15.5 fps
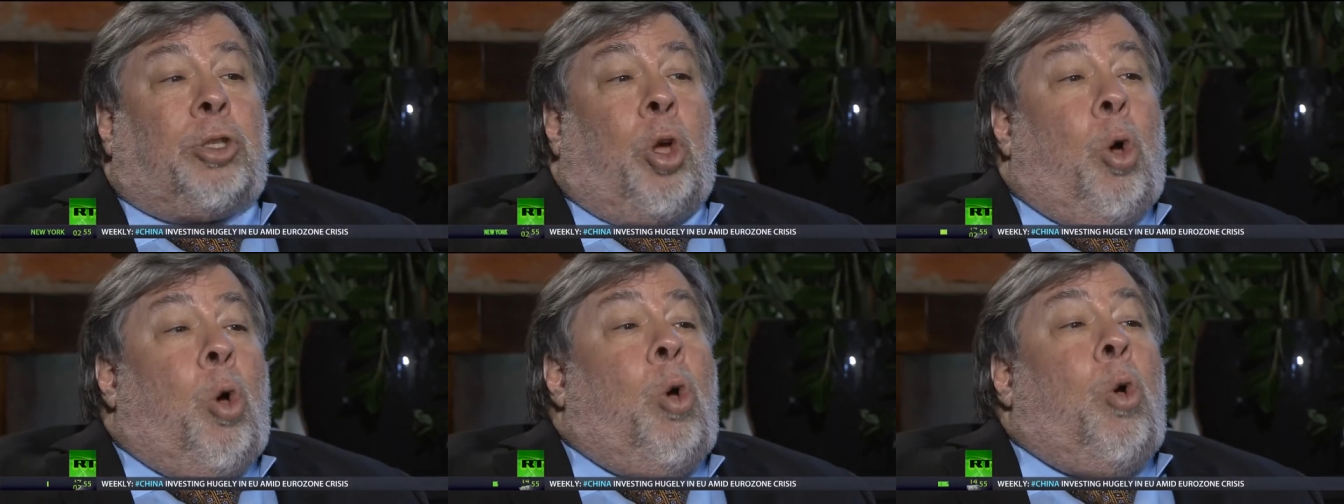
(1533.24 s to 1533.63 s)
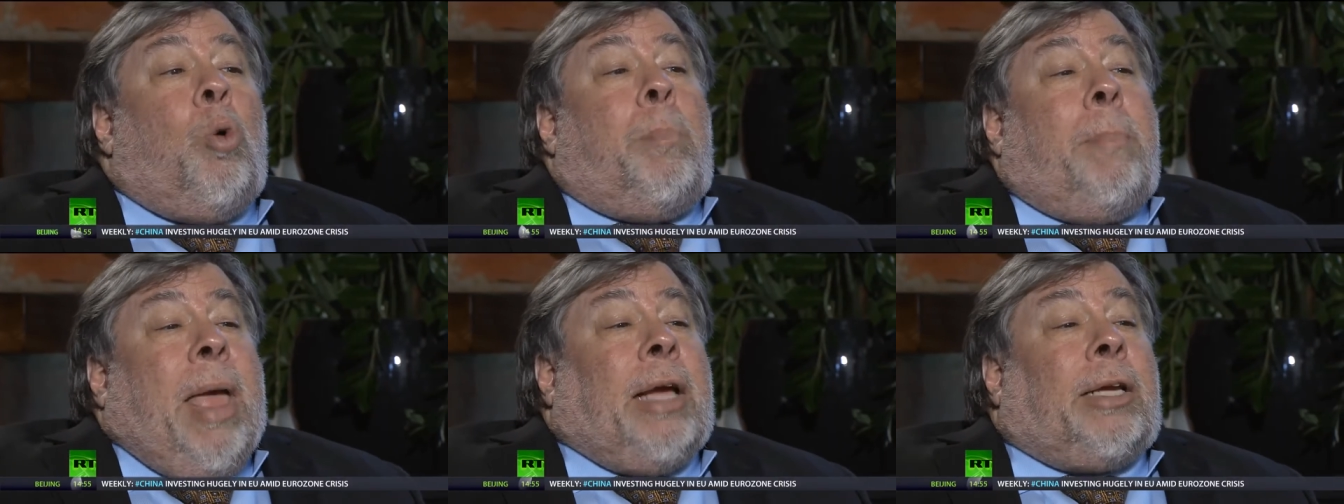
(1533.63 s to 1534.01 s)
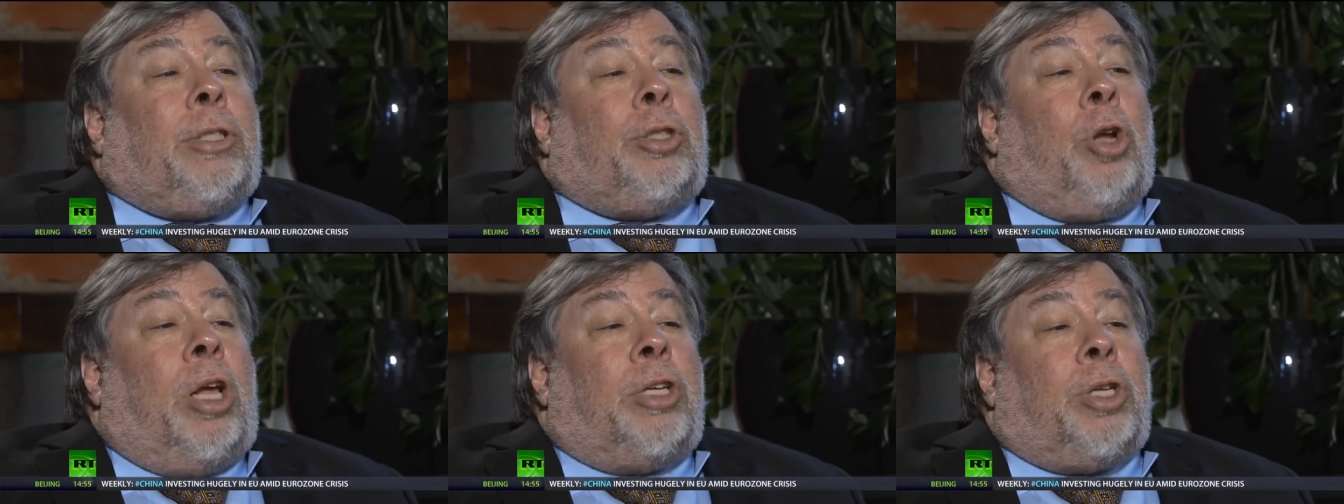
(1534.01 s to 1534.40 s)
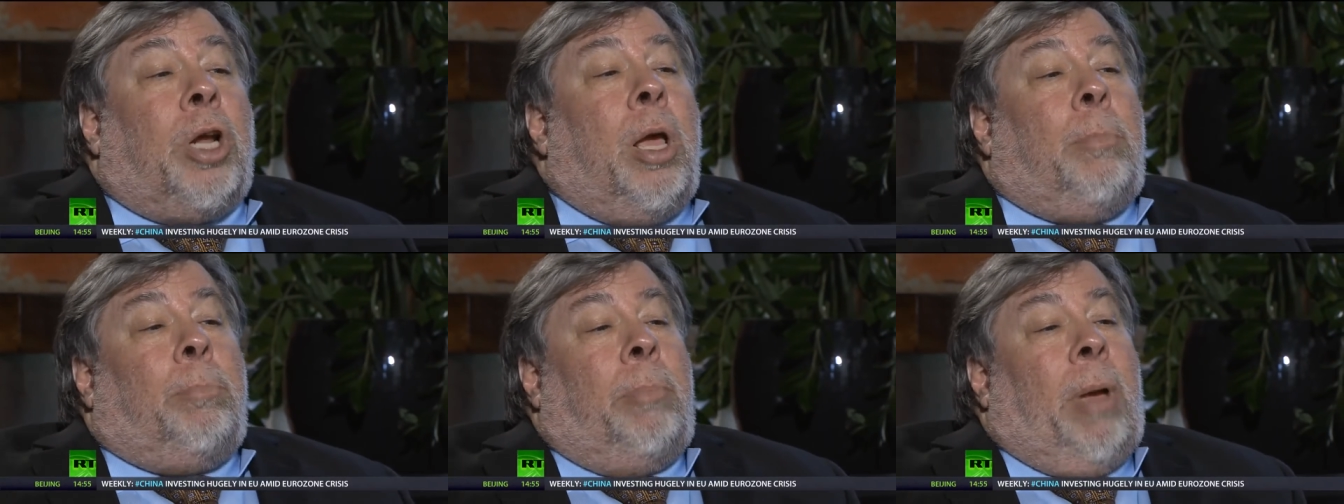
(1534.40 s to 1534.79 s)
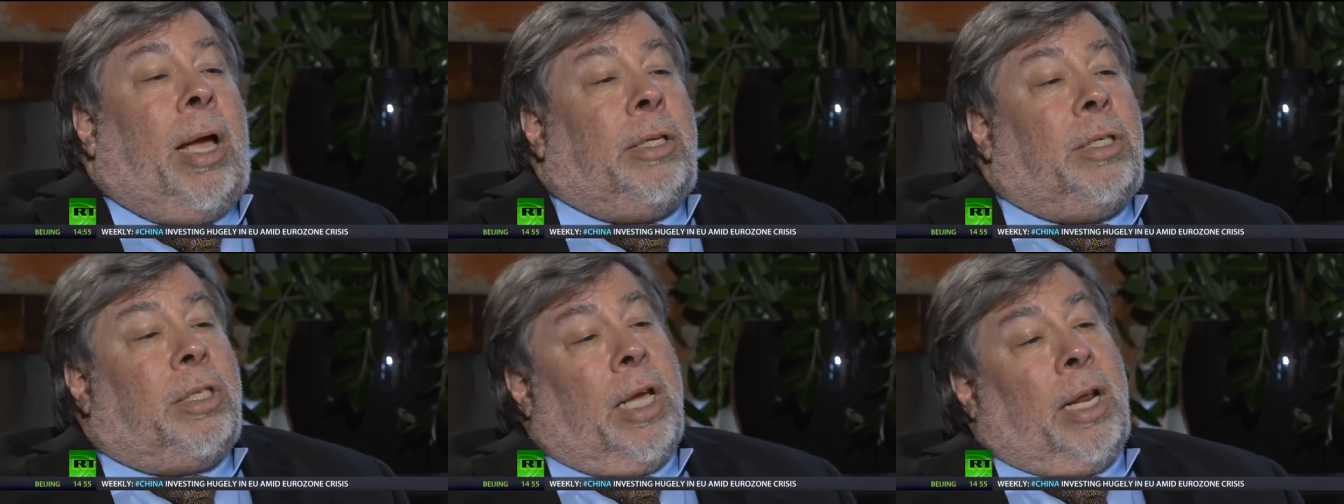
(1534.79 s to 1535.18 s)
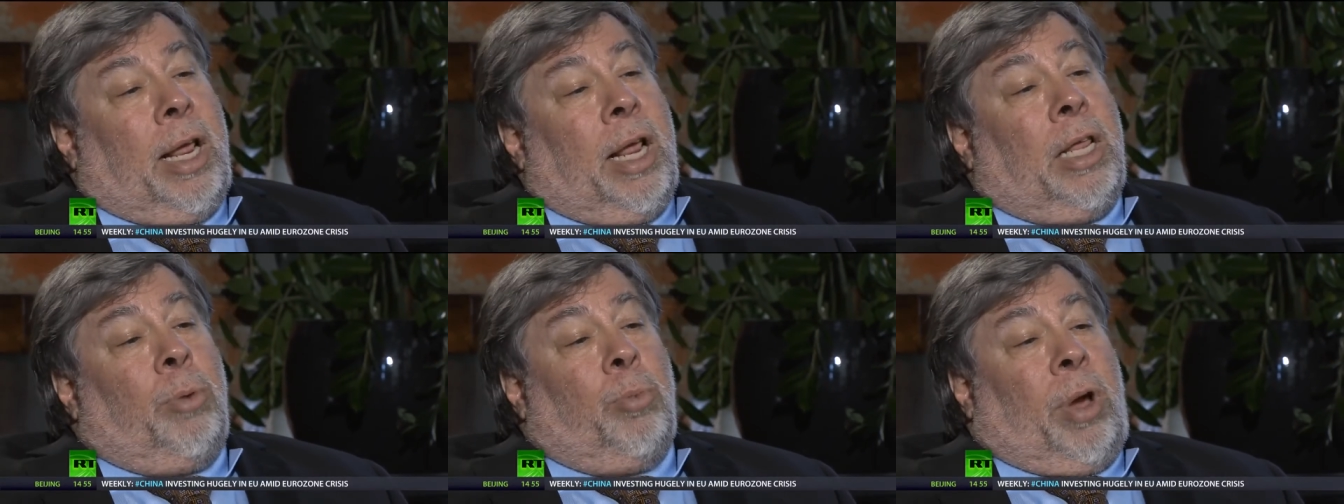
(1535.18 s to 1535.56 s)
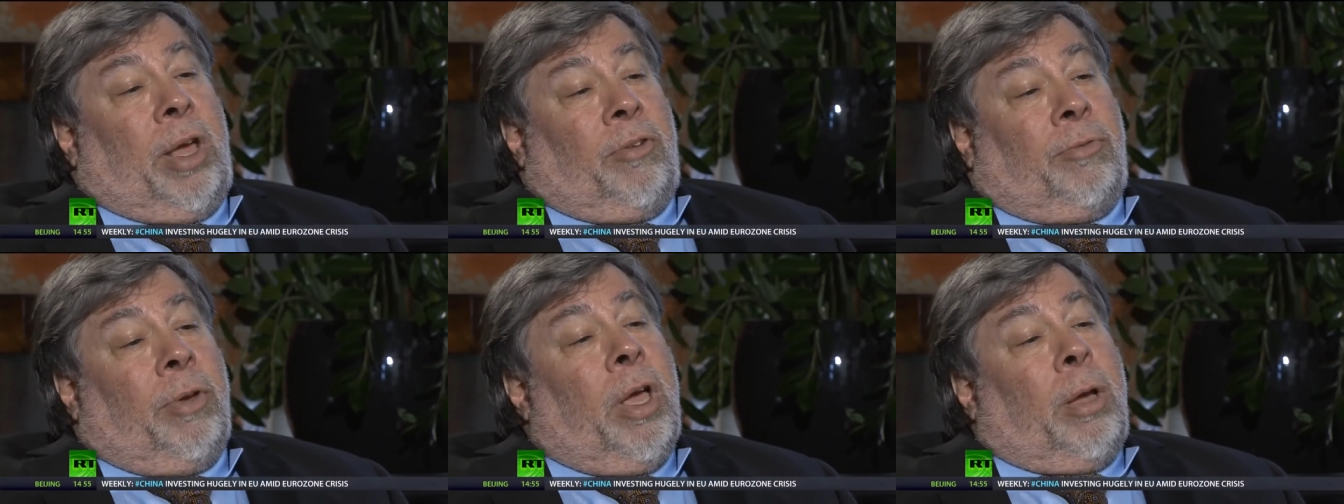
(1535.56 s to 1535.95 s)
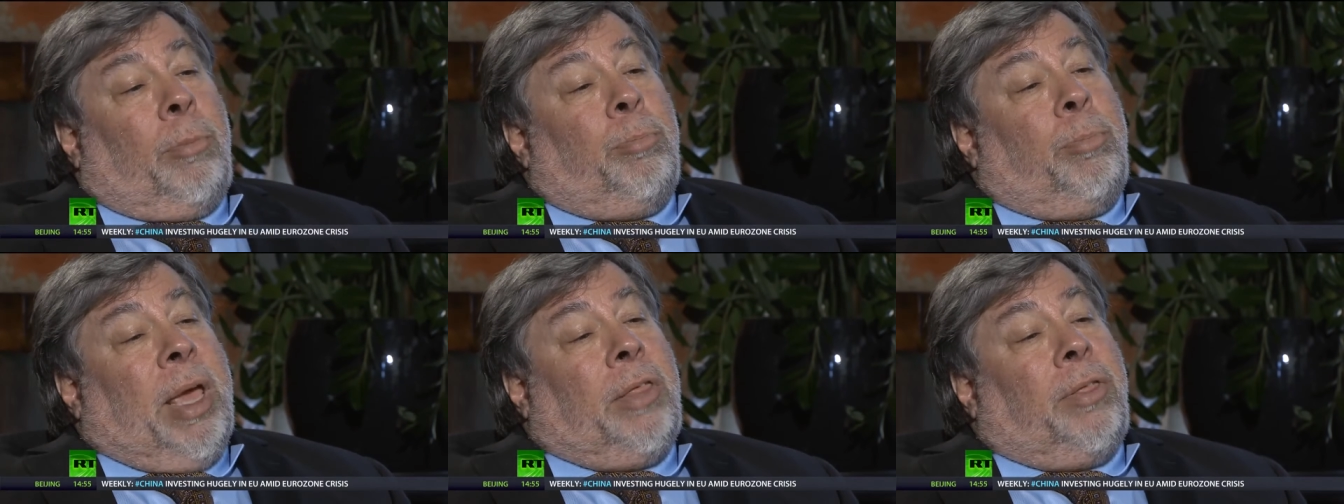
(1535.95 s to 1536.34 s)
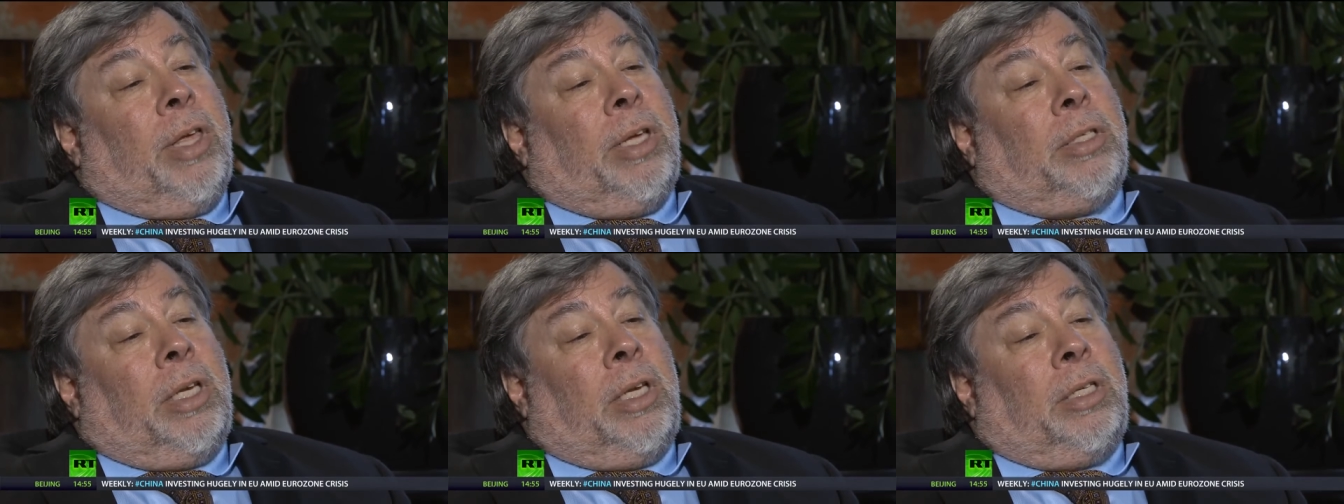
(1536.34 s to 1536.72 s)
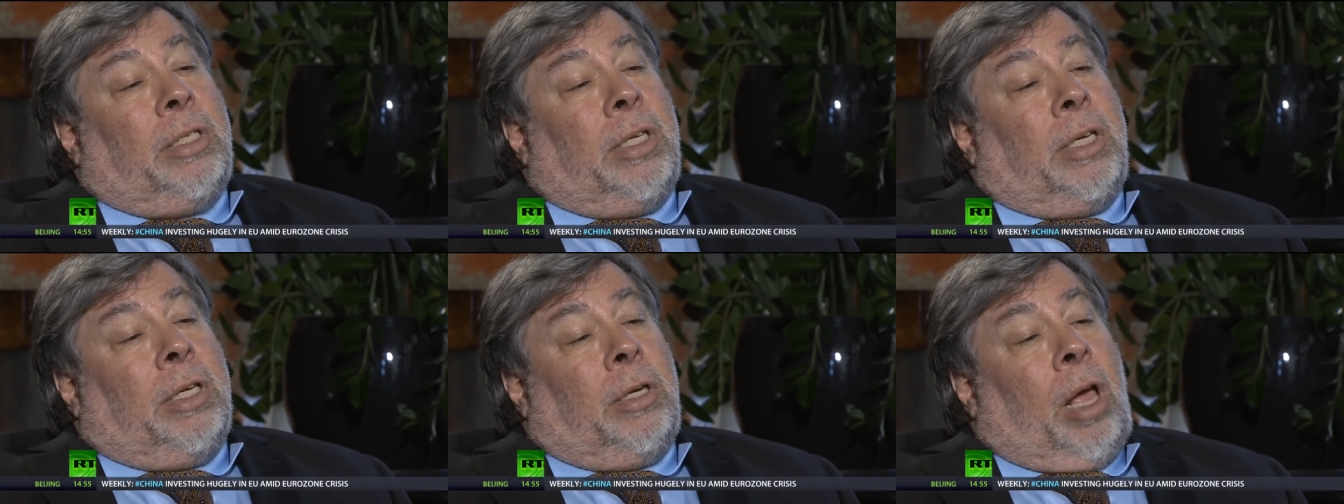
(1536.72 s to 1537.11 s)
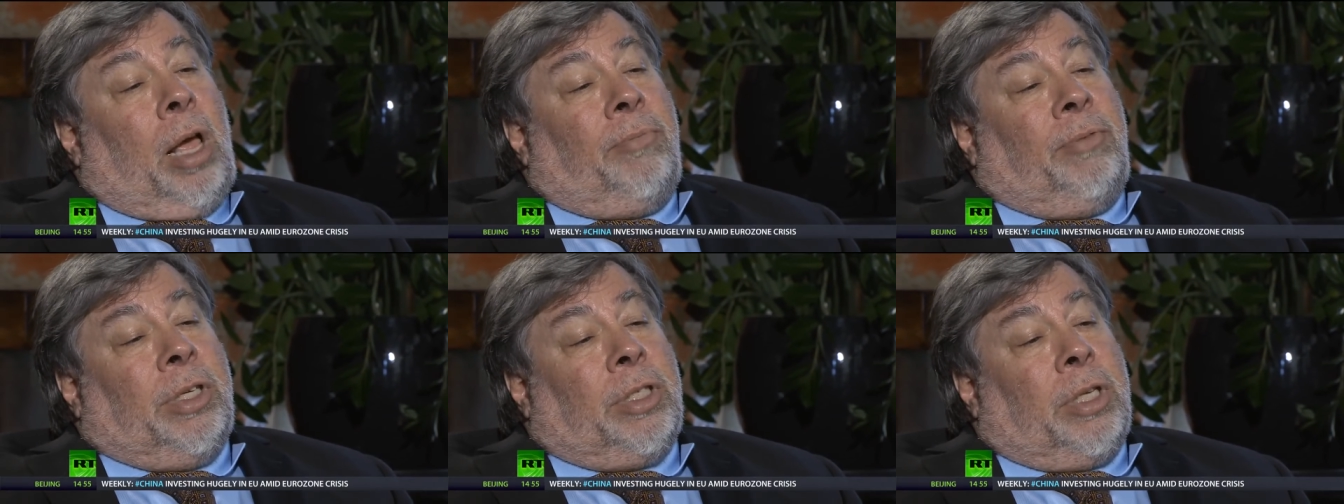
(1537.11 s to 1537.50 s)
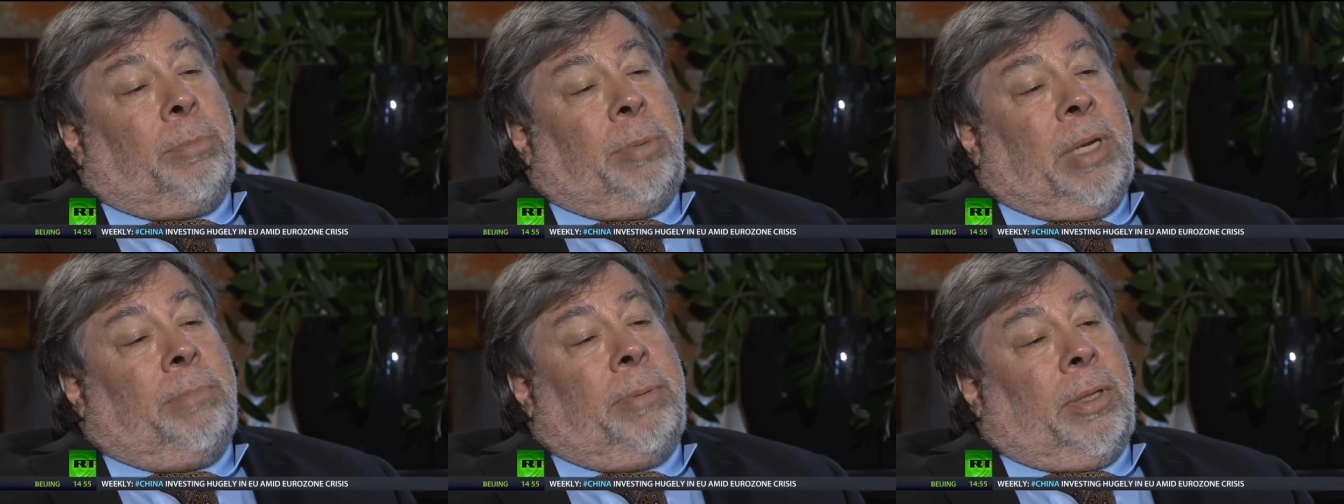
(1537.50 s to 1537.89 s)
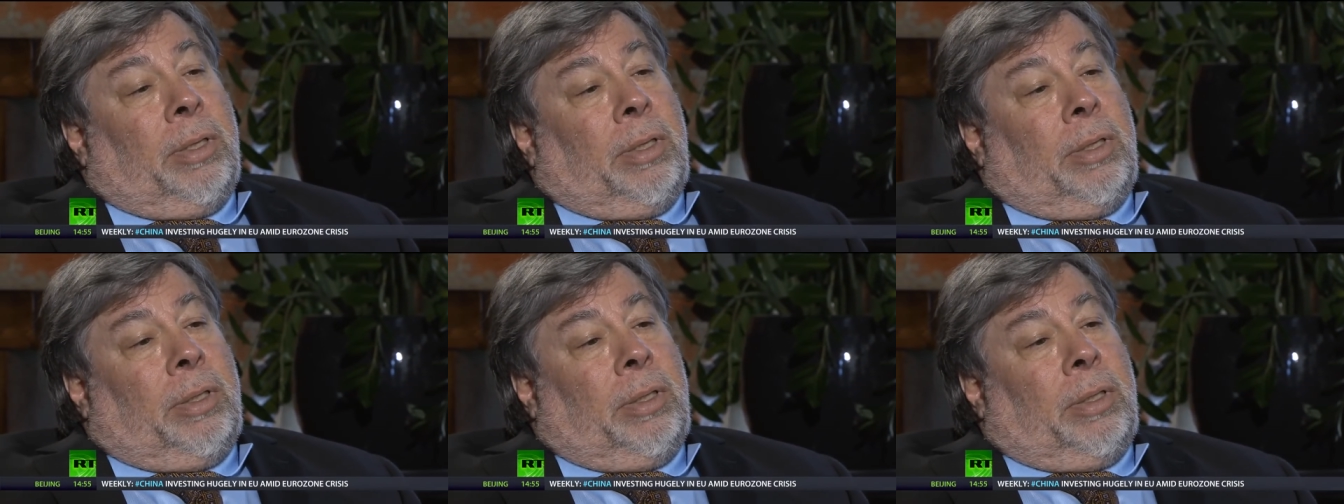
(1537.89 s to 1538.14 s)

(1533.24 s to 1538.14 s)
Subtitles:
the whole Macintosh mindset anyway of make things easy and obvious to people.